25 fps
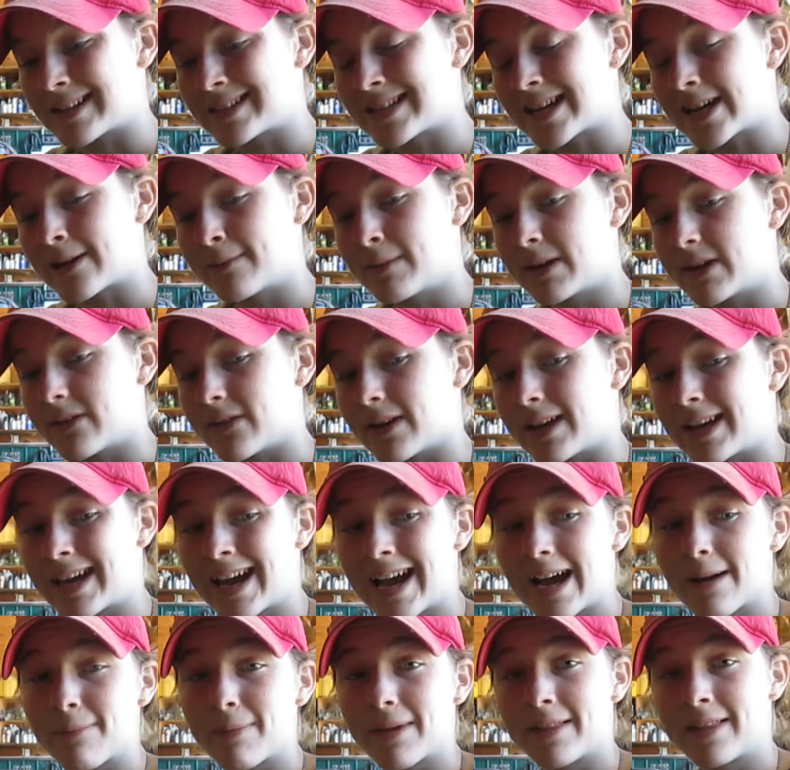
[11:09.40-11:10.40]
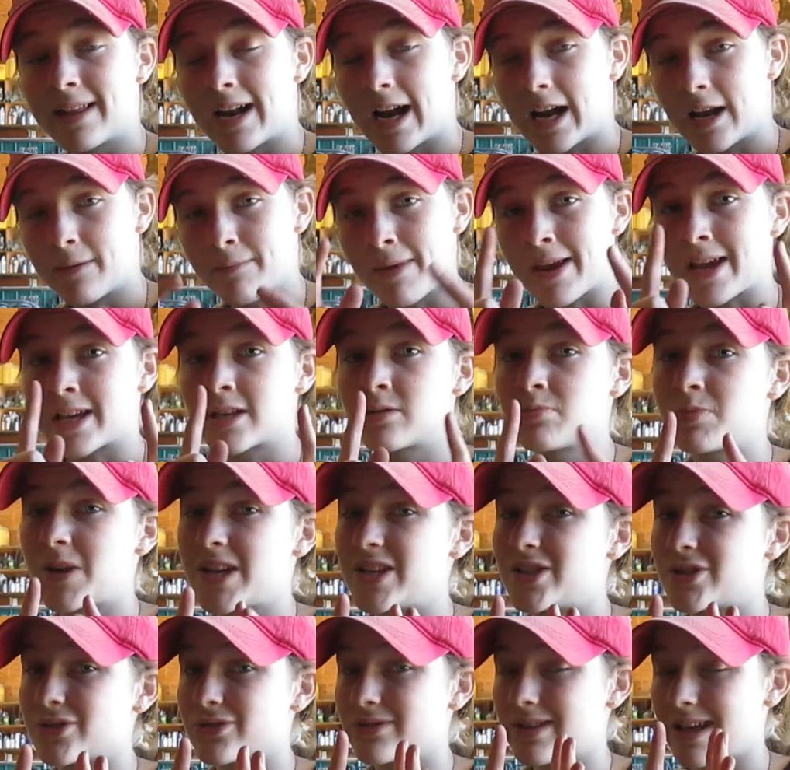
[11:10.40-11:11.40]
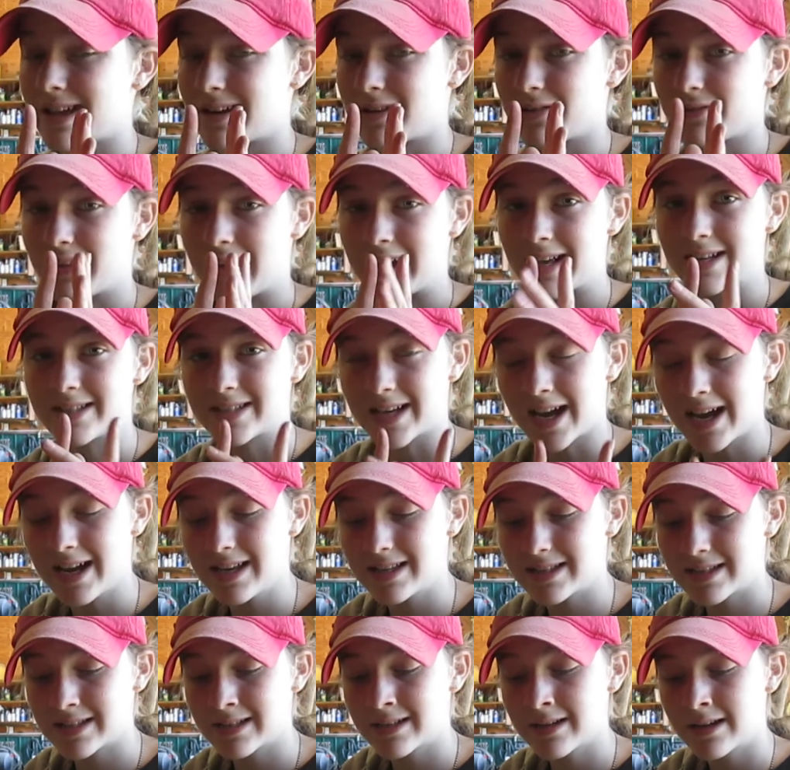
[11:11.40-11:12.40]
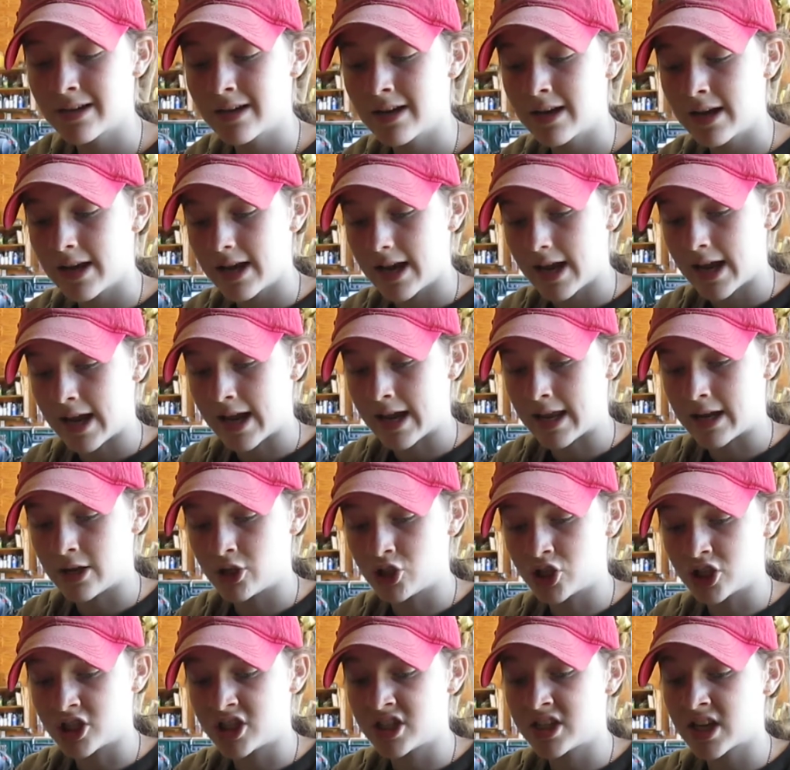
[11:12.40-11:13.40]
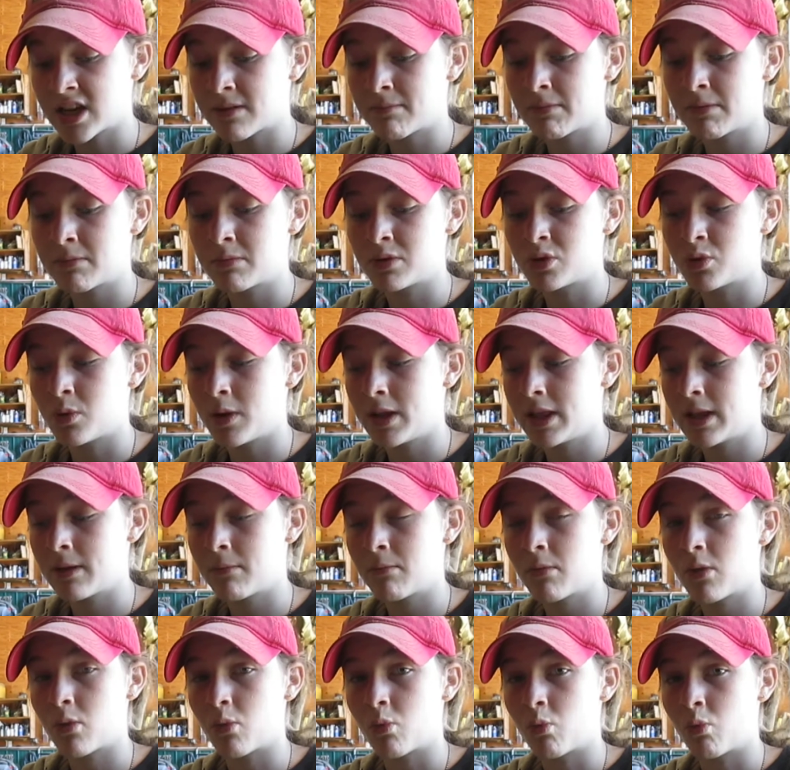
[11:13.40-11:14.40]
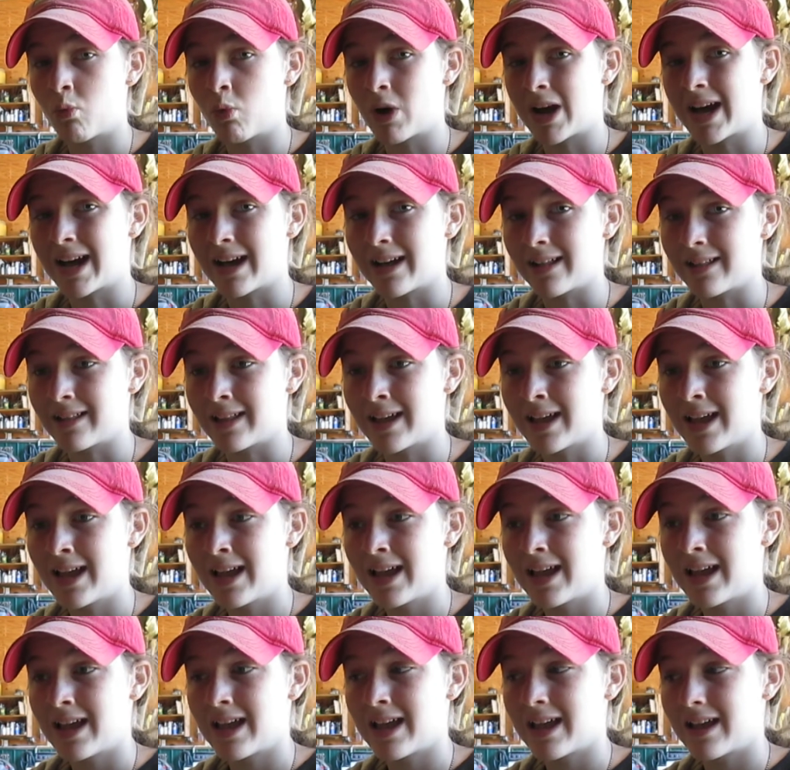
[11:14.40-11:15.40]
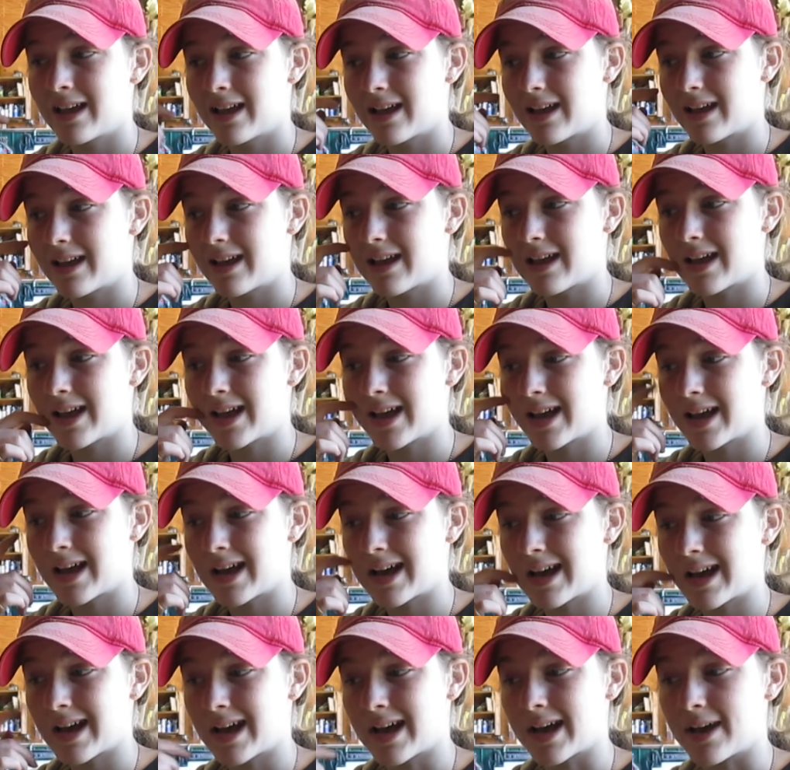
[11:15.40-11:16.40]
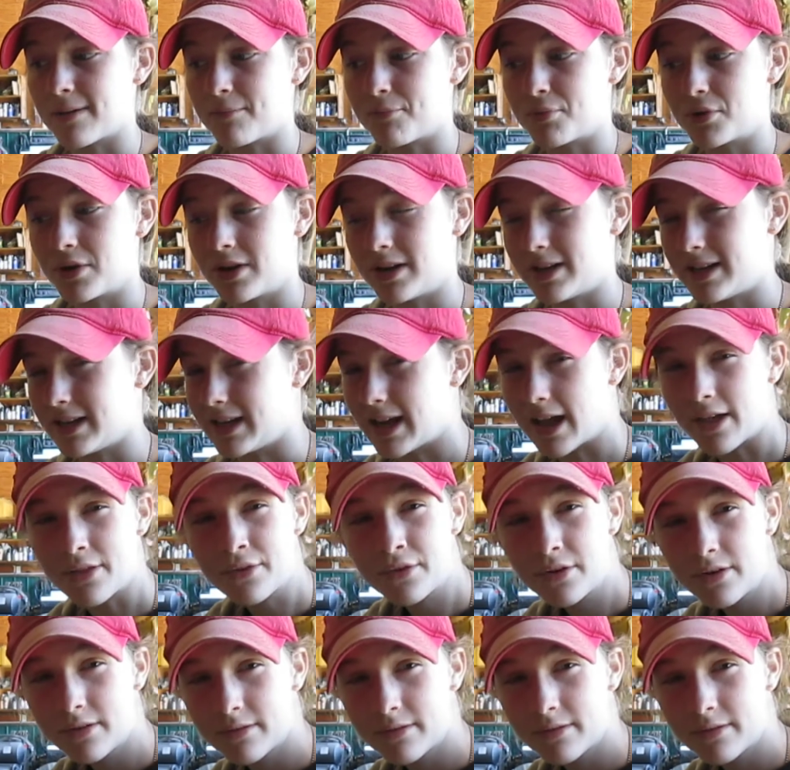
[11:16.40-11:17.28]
how big of a gap, and then I can make spacers that are that size and just stick them in between them while I put it together.